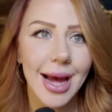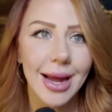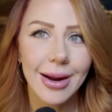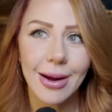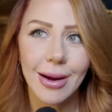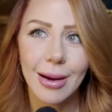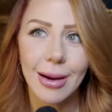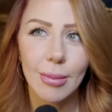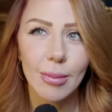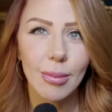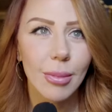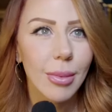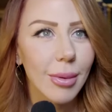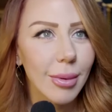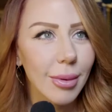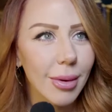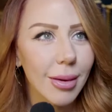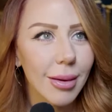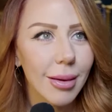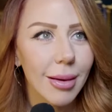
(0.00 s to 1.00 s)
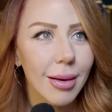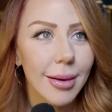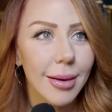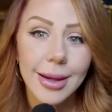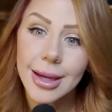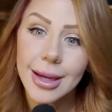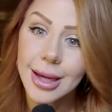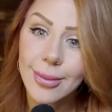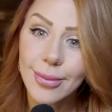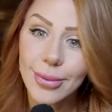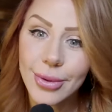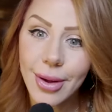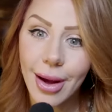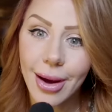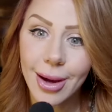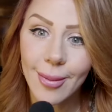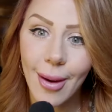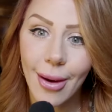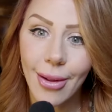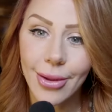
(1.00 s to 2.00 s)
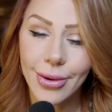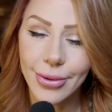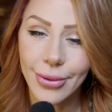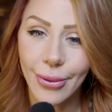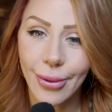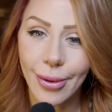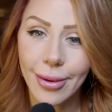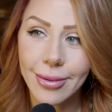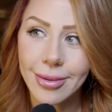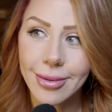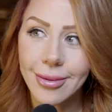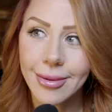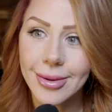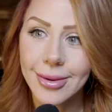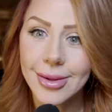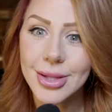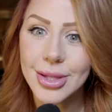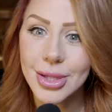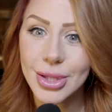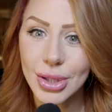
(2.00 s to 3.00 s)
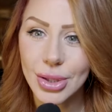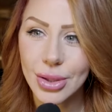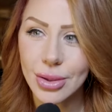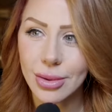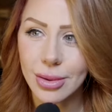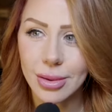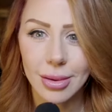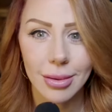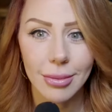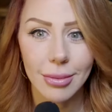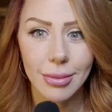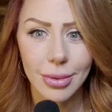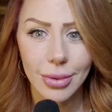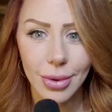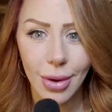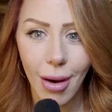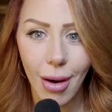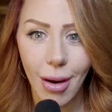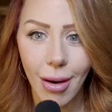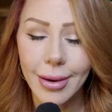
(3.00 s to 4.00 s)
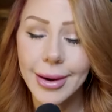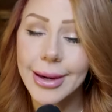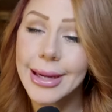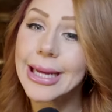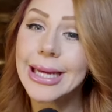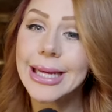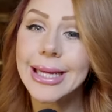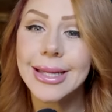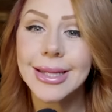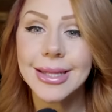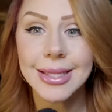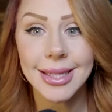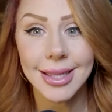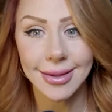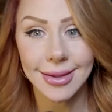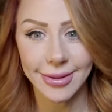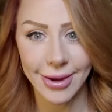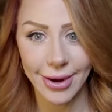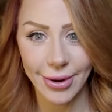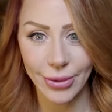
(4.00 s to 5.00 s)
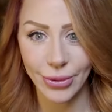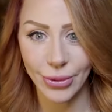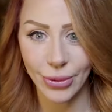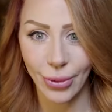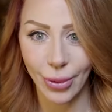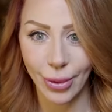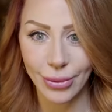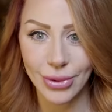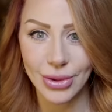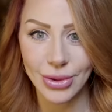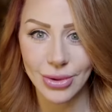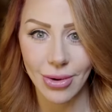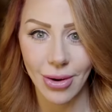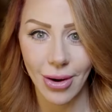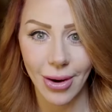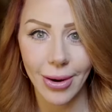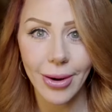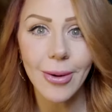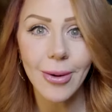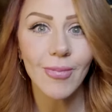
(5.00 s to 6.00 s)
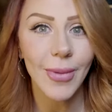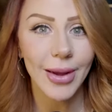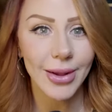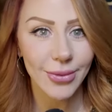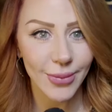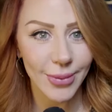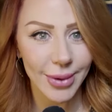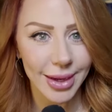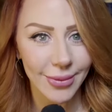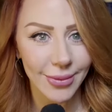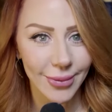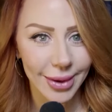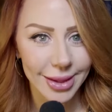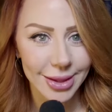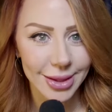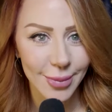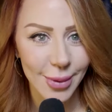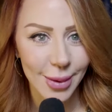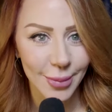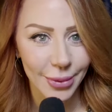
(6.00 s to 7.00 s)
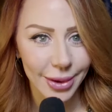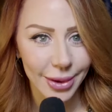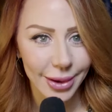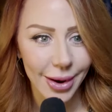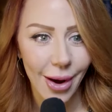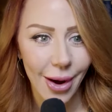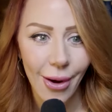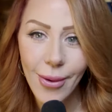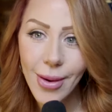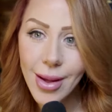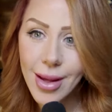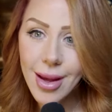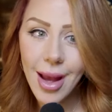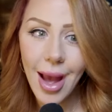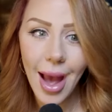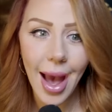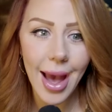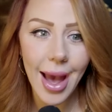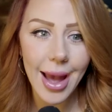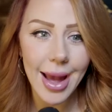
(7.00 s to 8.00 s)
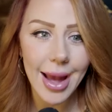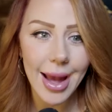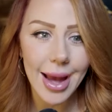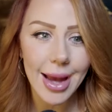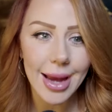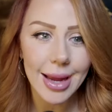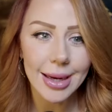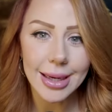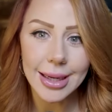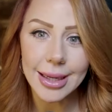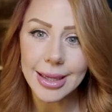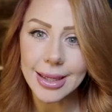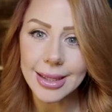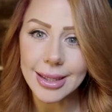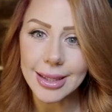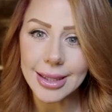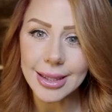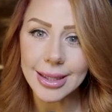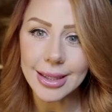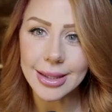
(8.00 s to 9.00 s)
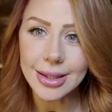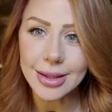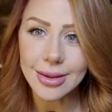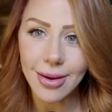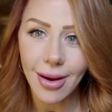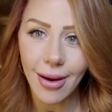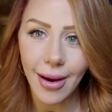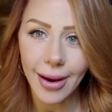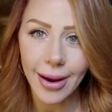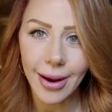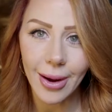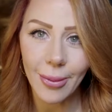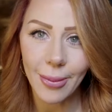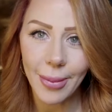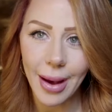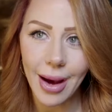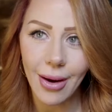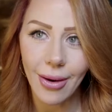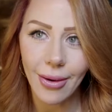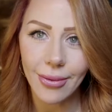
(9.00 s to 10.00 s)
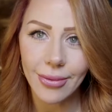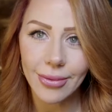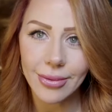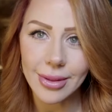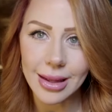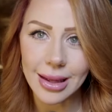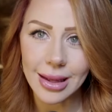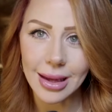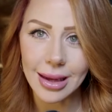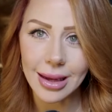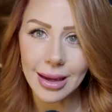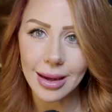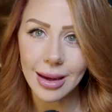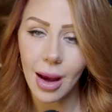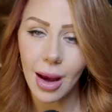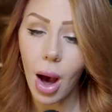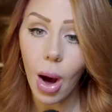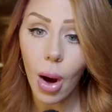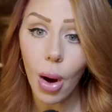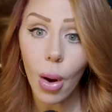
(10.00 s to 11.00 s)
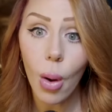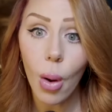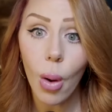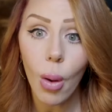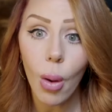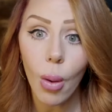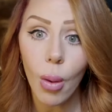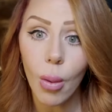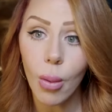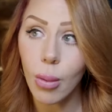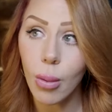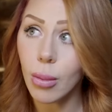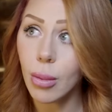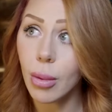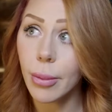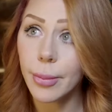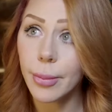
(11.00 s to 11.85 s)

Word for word: that um he keeps talking about the North Star. He's their North Star. That's when he wants people to know. And he's talking about the oh